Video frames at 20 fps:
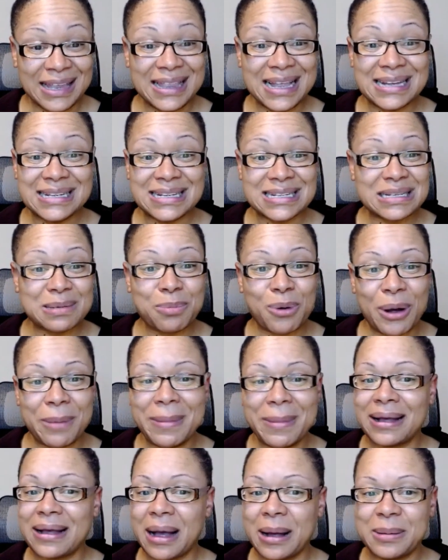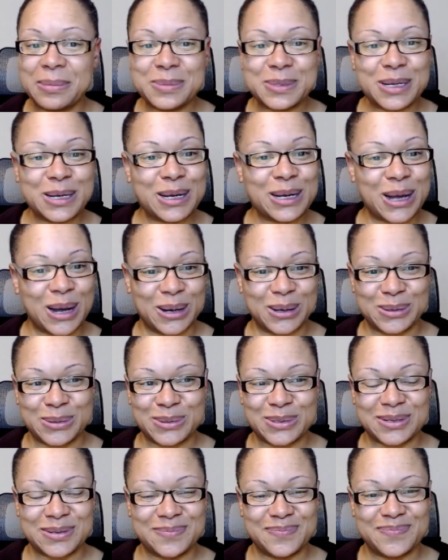That disappointment comes and it
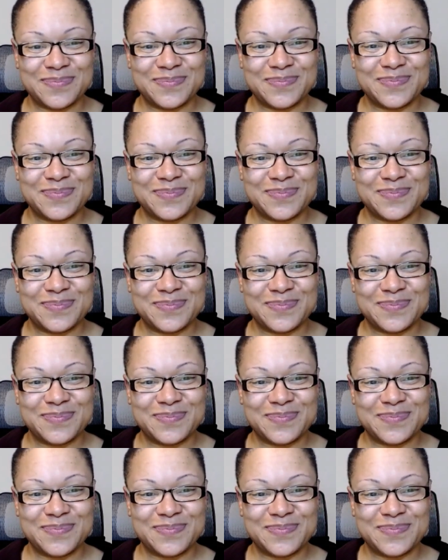goes.